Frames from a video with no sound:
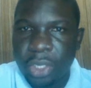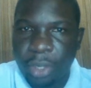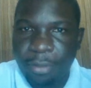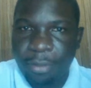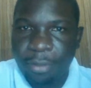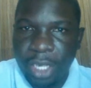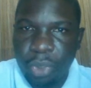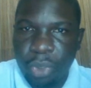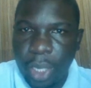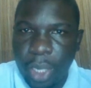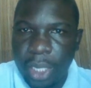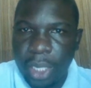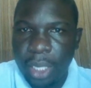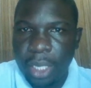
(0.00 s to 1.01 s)
So the first
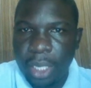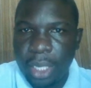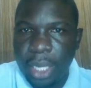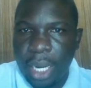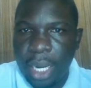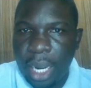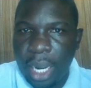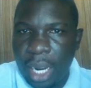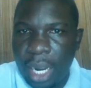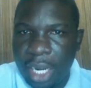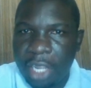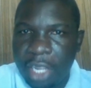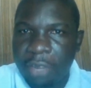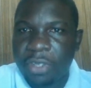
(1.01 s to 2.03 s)
one
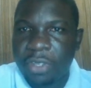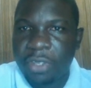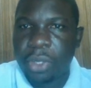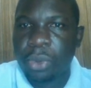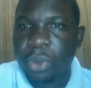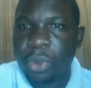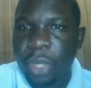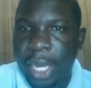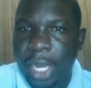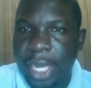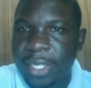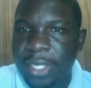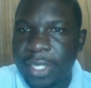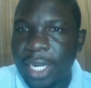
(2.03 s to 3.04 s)
gives you
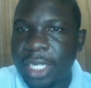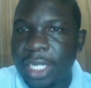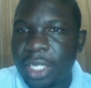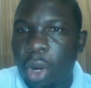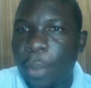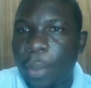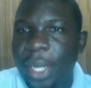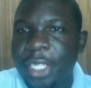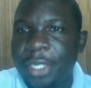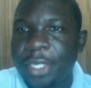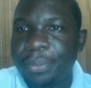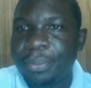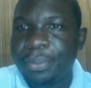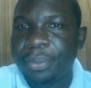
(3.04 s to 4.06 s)
the excellent
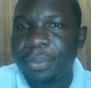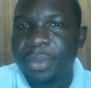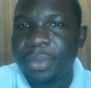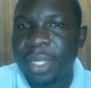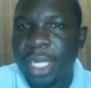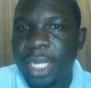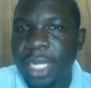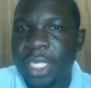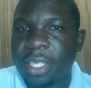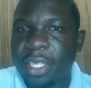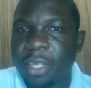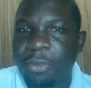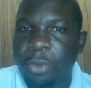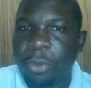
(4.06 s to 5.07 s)
comment, that
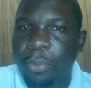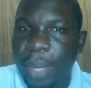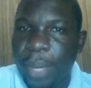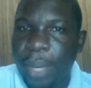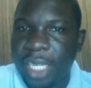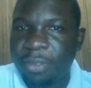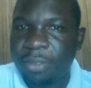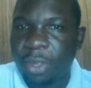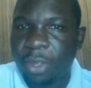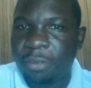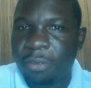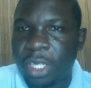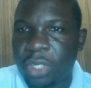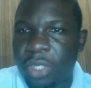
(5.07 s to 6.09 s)
is if you pass
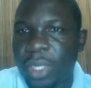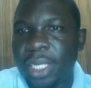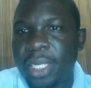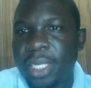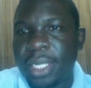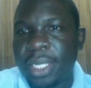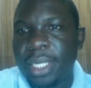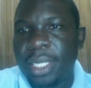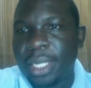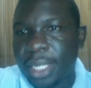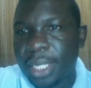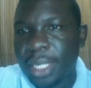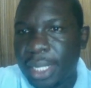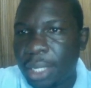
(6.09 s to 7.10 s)
for the first one.
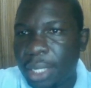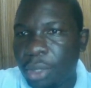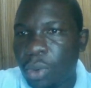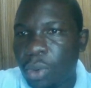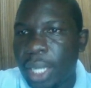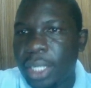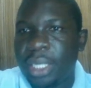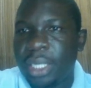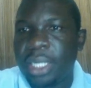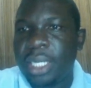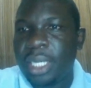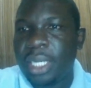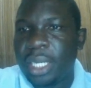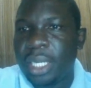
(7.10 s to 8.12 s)
The second one,
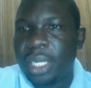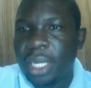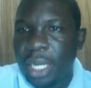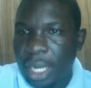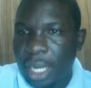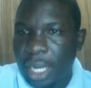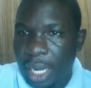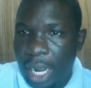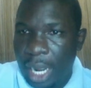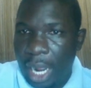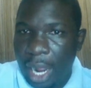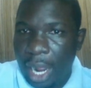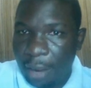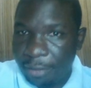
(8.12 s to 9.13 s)

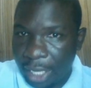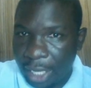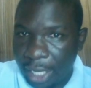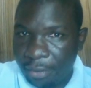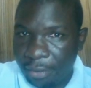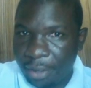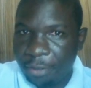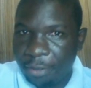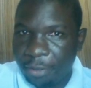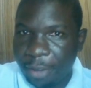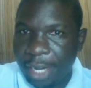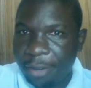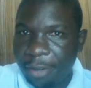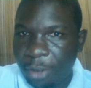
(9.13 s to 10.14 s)
after having
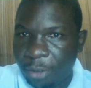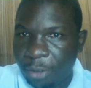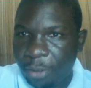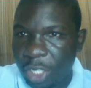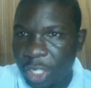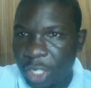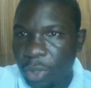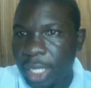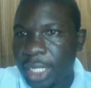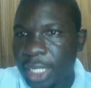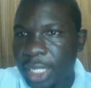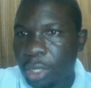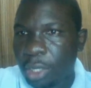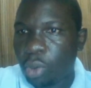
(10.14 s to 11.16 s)
failed for the first
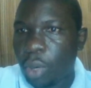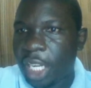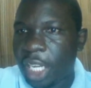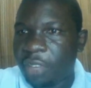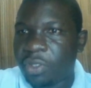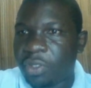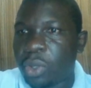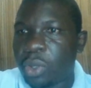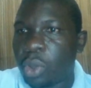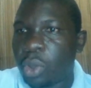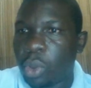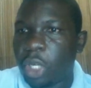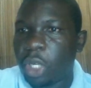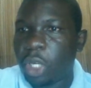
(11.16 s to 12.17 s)
one, the second one gives you
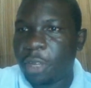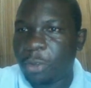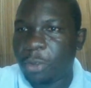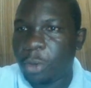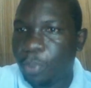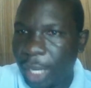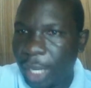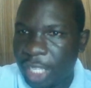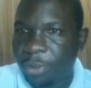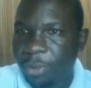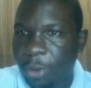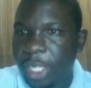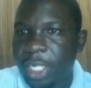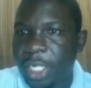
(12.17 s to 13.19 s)
good if you
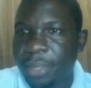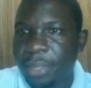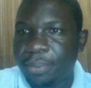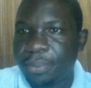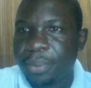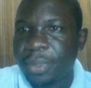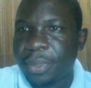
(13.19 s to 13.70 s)
pass for it.